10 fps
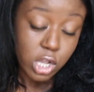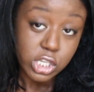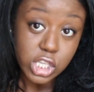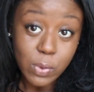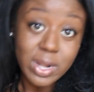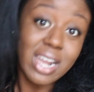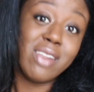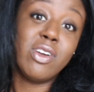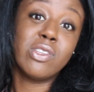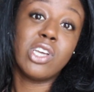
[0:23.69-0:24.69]
So we're not
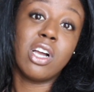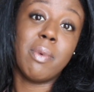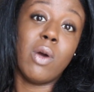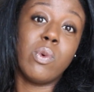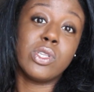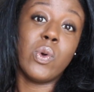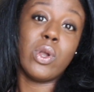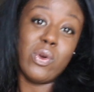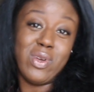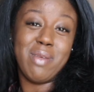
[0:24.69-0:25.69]
even gonna talk about what's
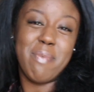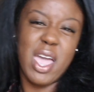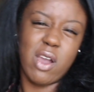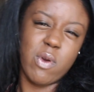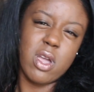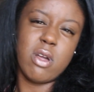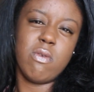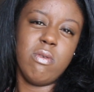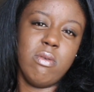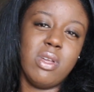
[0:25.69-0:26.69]
going on in the
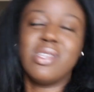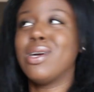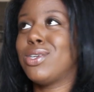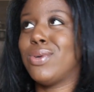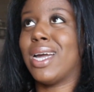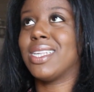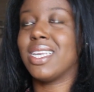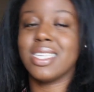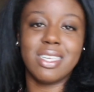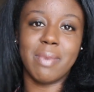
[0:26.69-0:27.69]
background. As long as you guys
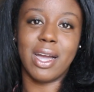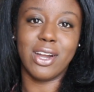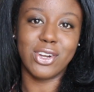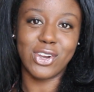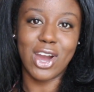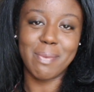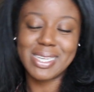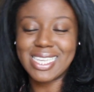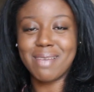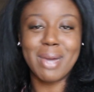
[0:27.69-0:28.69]
can't see my
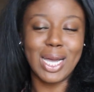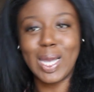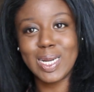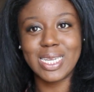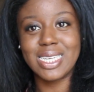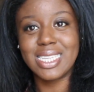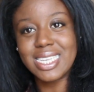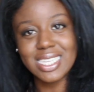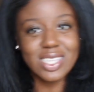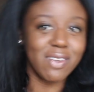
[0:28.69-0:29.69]
undergarments, like my
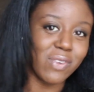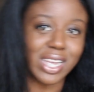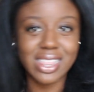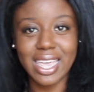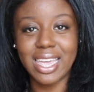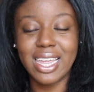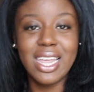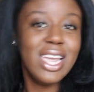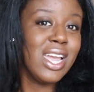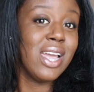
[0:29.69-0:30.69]
undies and stuff like that,
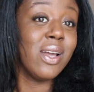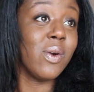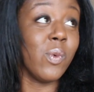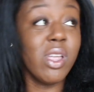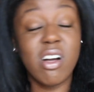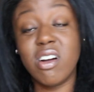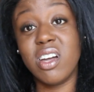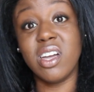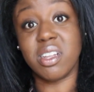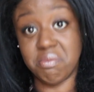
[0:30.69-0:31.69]
we all
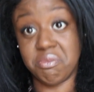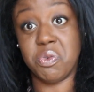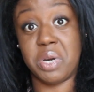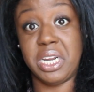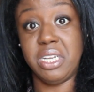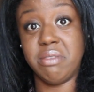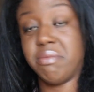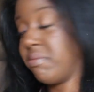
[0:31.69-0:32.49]
good, right?